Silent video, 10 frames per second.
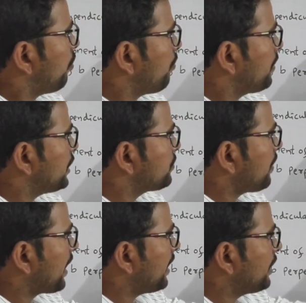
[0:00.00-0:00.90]
OP is
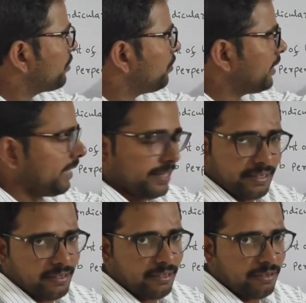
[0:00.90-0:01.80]
parallel to A.
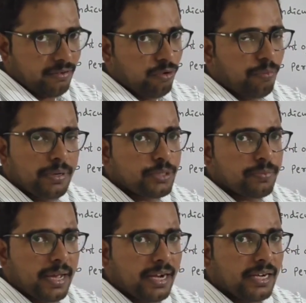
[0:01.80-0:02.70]
OP is
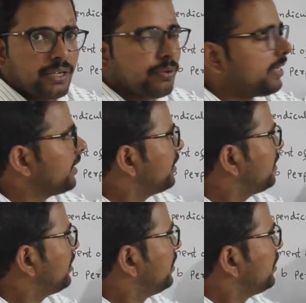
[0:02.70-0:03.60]
parallel to A.
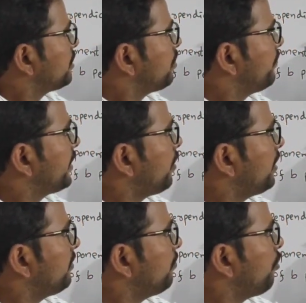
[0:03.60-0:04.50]
So we
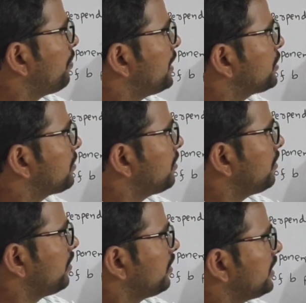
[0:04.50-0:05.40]
call OP is,
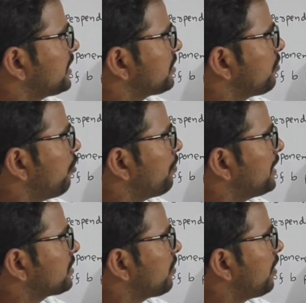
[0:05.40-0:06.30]
this is OP
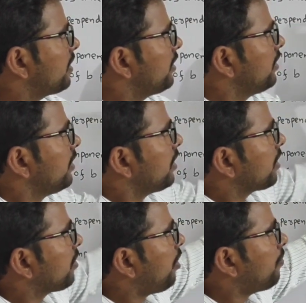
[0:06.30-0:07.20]
is called
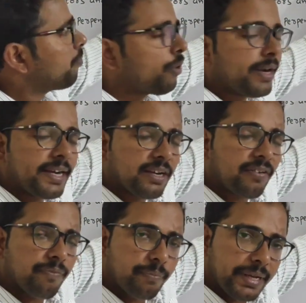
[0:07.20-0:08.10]
component
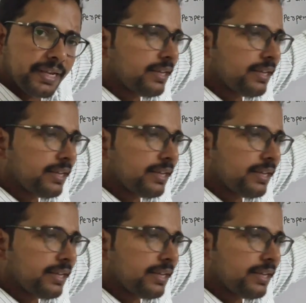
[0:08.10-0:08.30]
of B